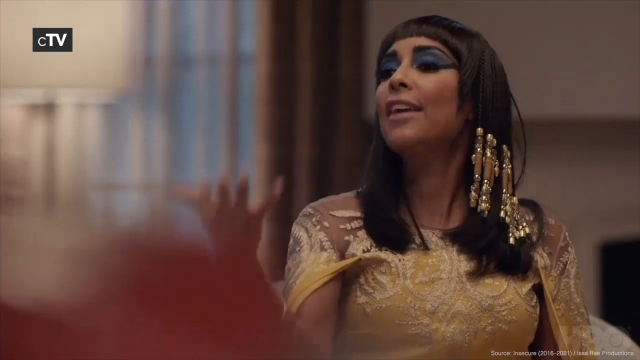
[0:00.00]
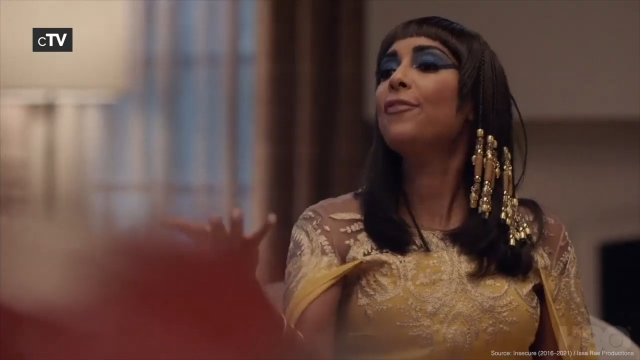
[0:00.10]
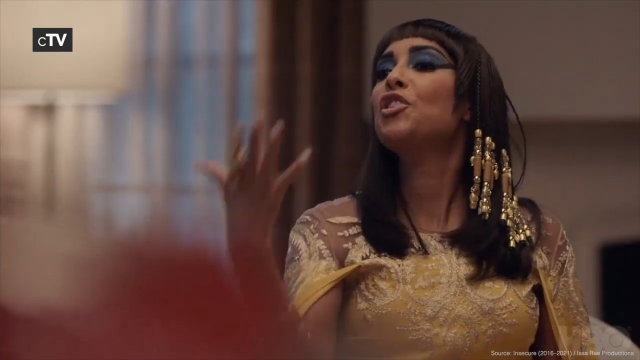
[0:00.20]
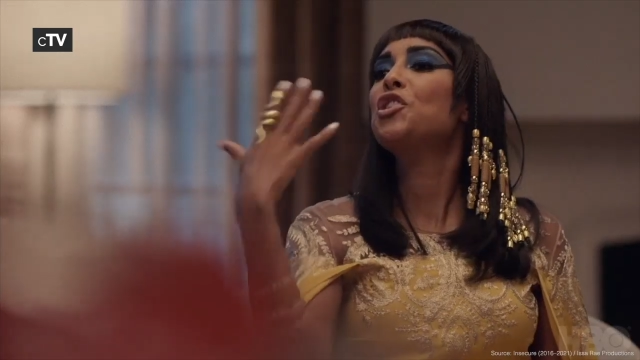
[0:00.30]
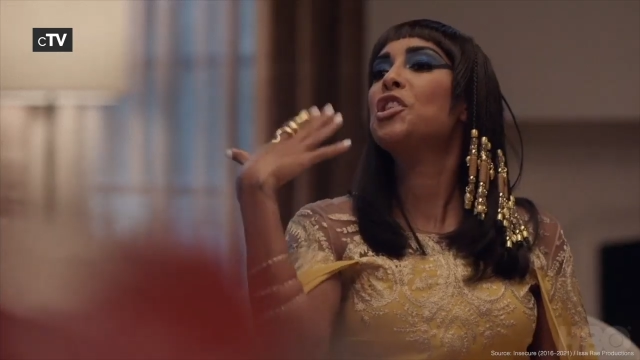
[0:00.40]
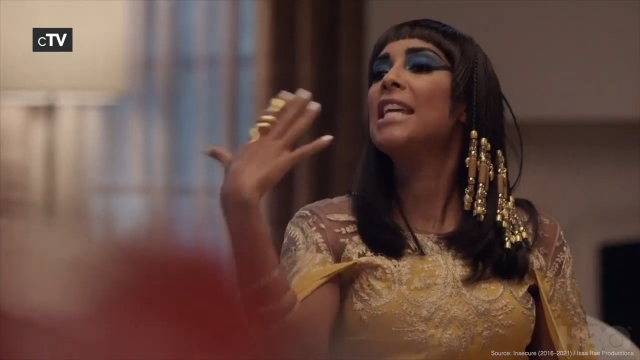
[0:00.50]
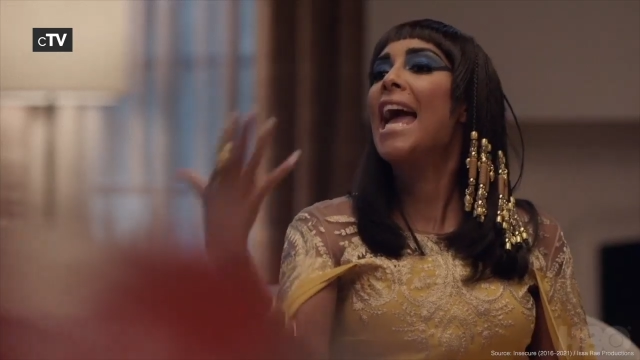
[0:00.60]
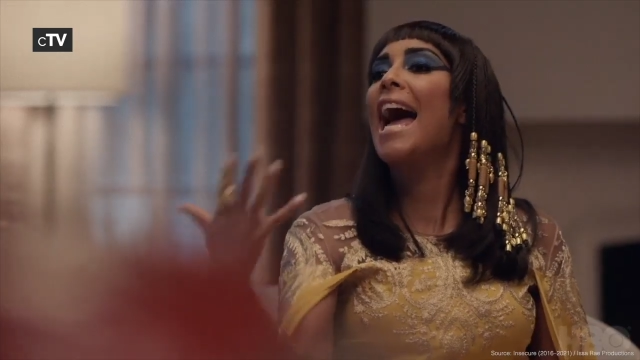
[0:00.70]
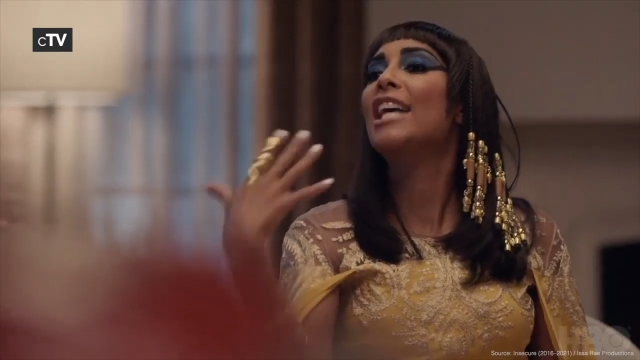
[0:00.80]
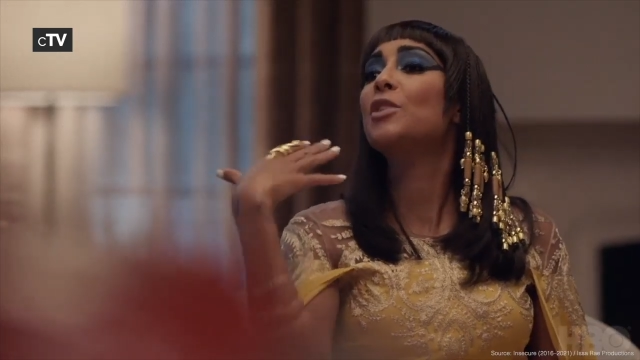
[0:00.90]
if she
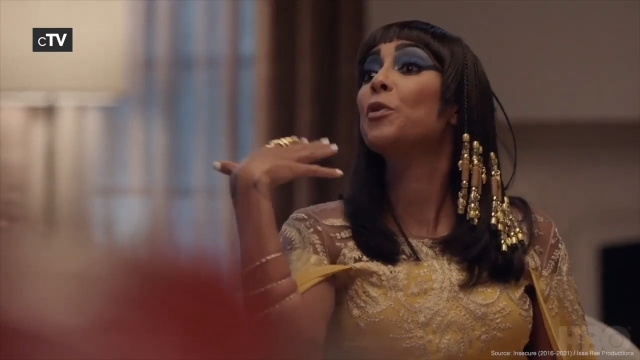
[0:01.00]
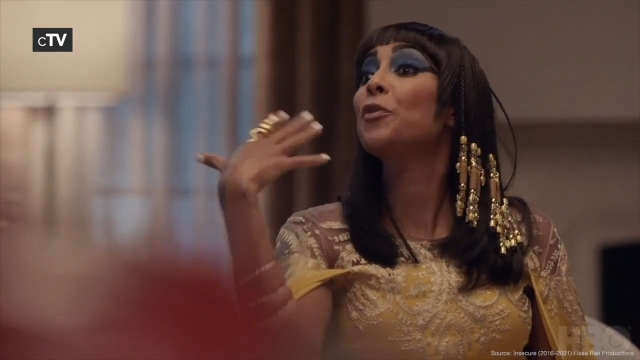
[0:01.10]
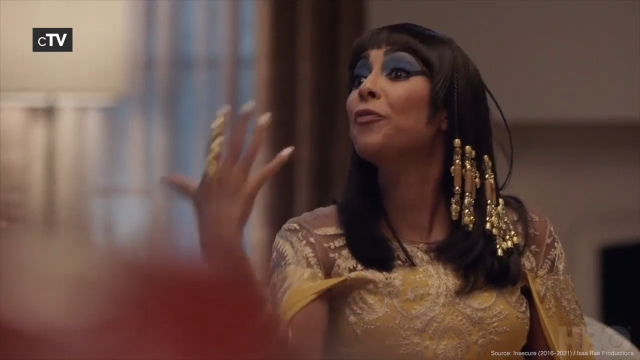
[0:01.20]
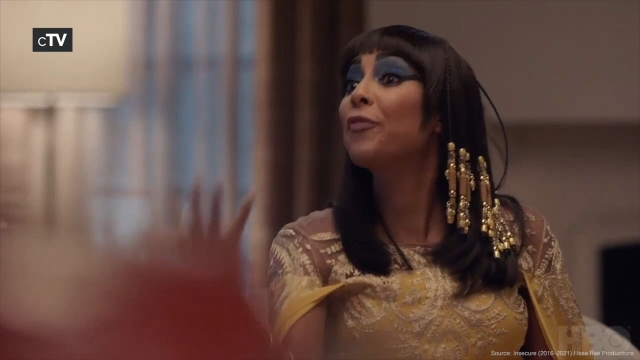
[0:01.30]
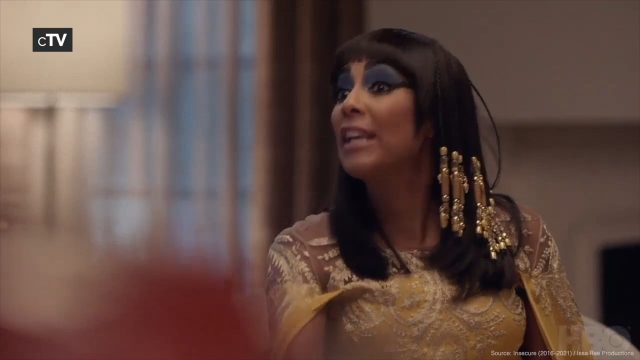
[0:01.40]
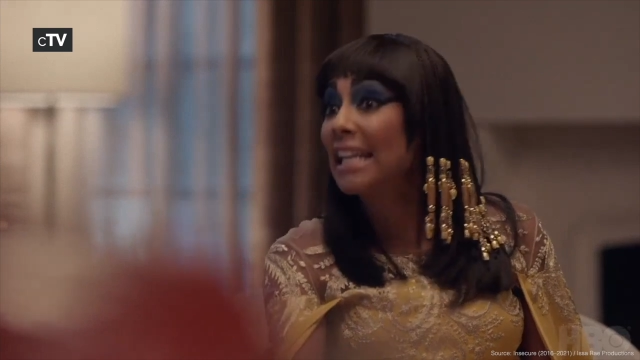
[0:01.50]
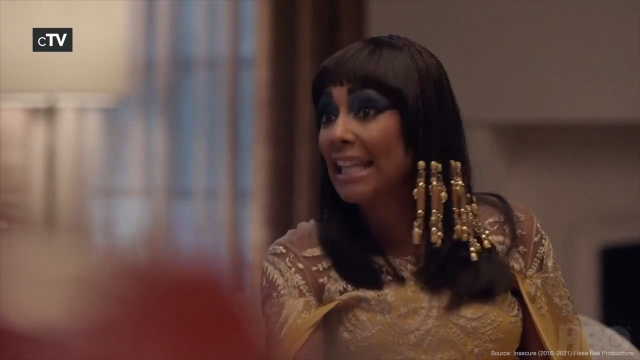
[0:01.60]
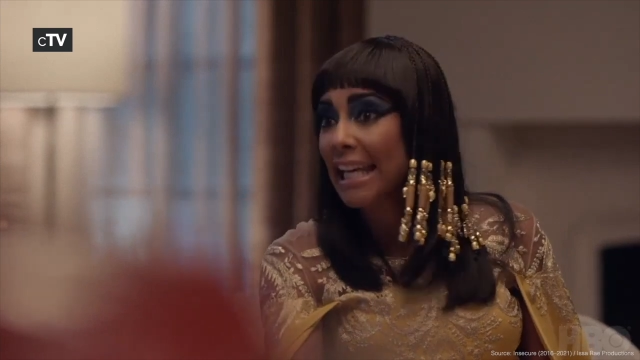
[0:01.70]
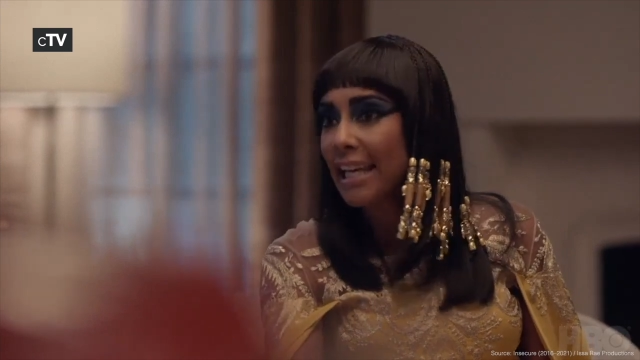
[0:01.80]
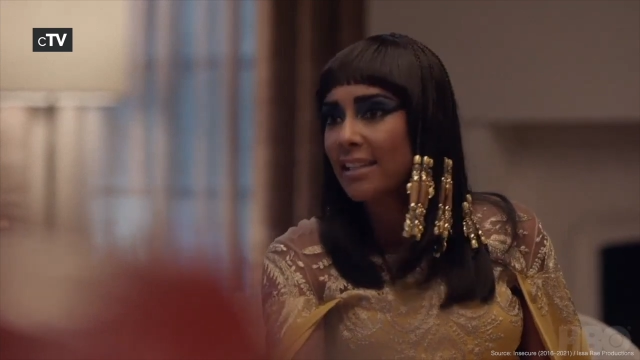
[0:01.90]
has real
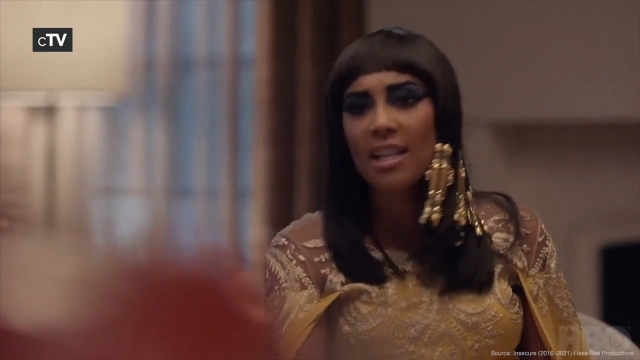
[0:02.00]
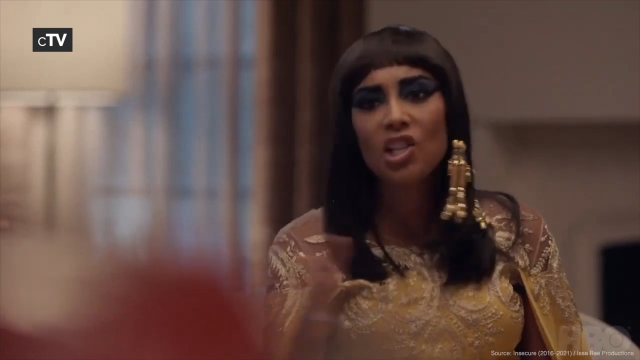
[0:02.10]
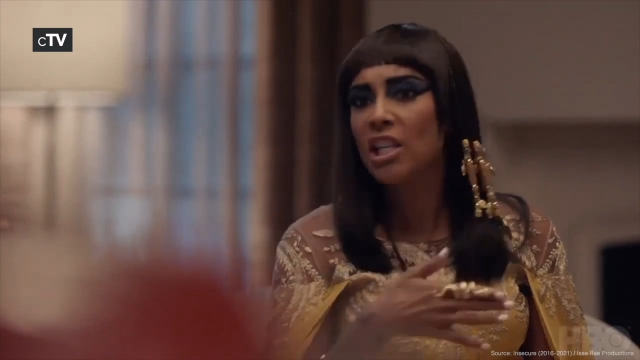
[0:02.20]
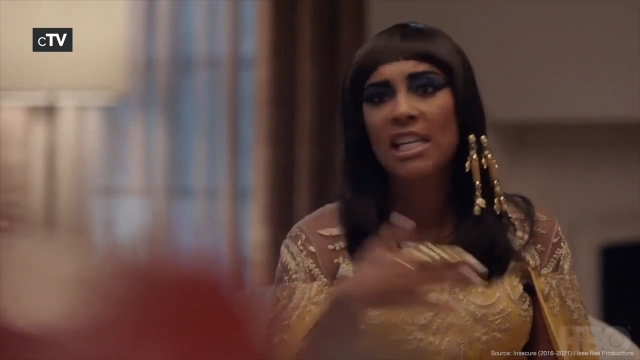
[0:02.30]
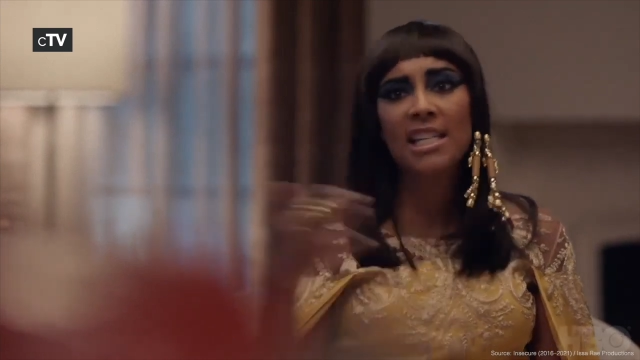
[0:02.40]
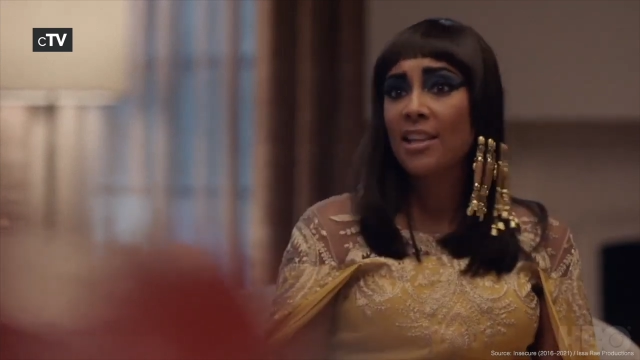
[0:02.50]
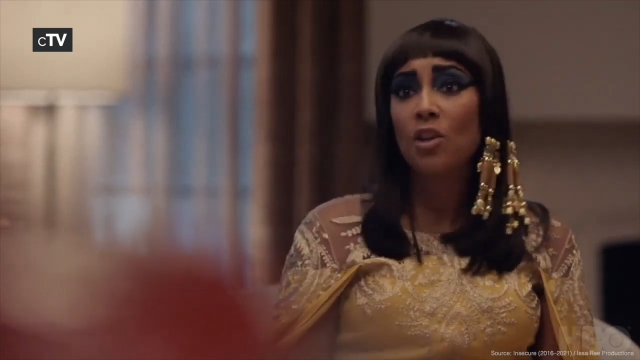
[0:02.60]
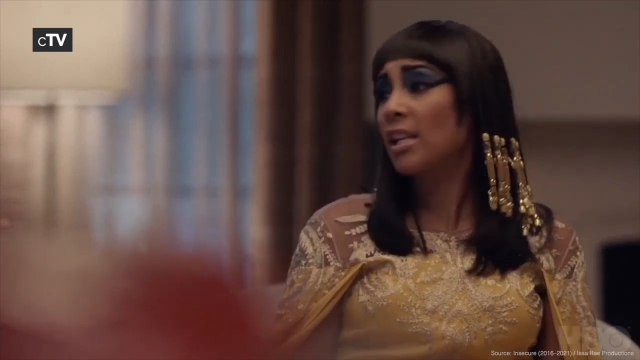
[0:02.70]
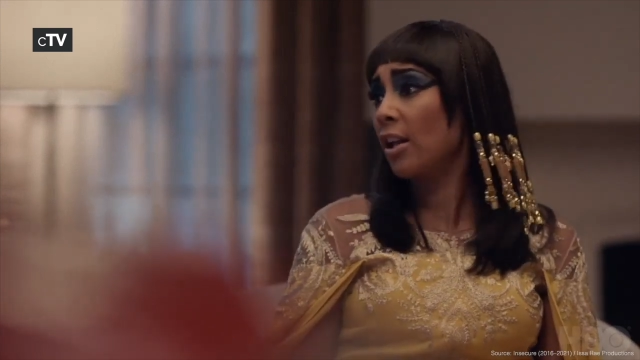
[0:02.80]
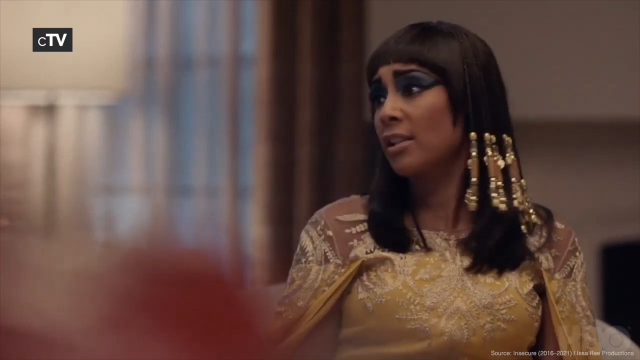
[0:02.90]
feelings, then she needs to let
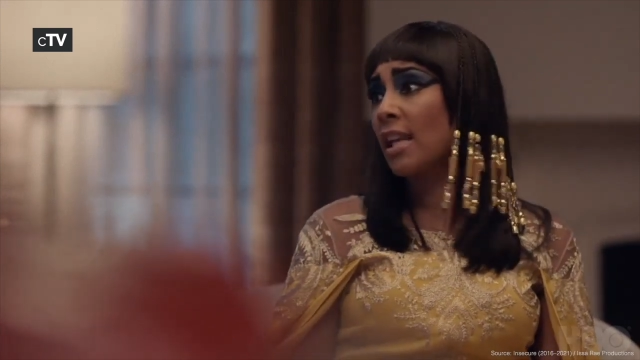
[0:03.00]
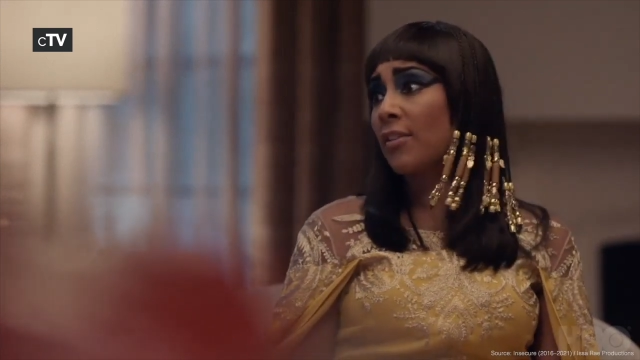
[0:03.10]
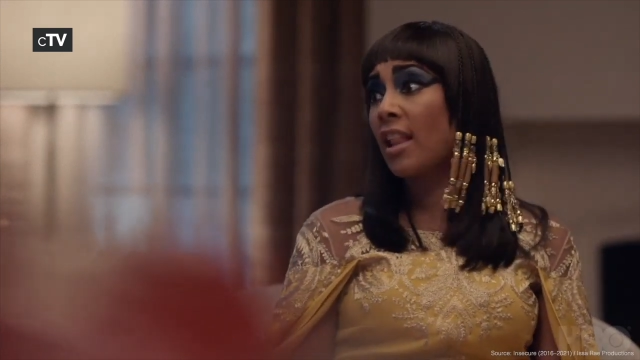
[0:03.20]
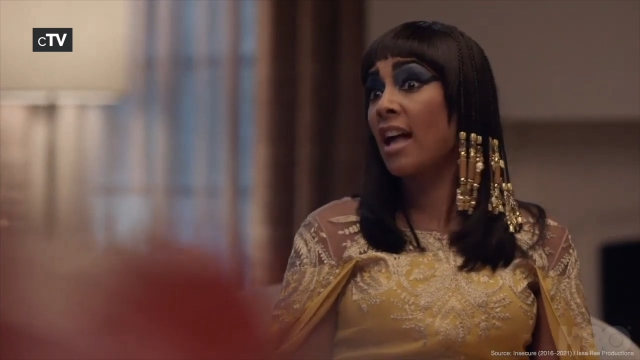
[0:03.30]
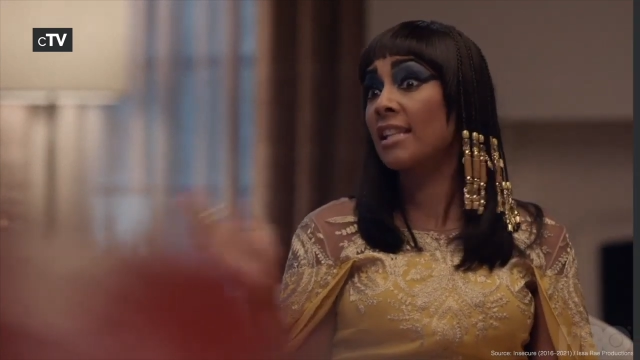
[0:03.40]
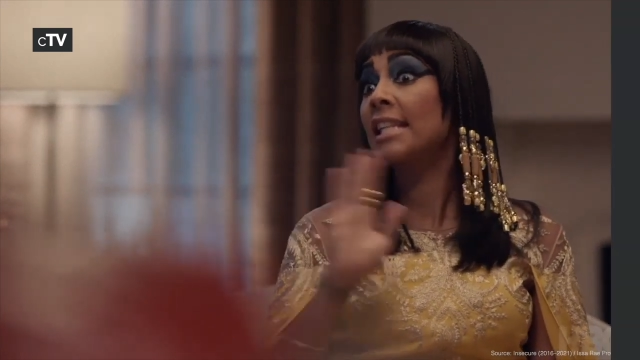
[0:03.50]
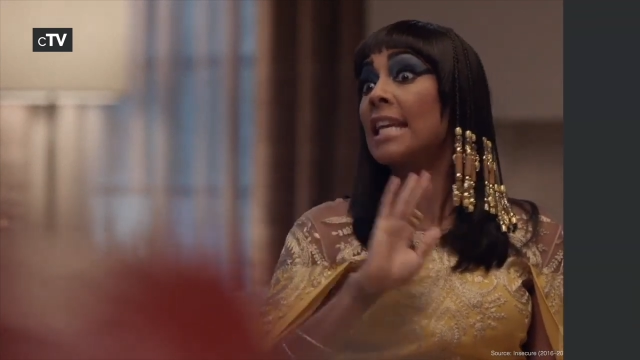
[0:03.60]
those skeletons out the closet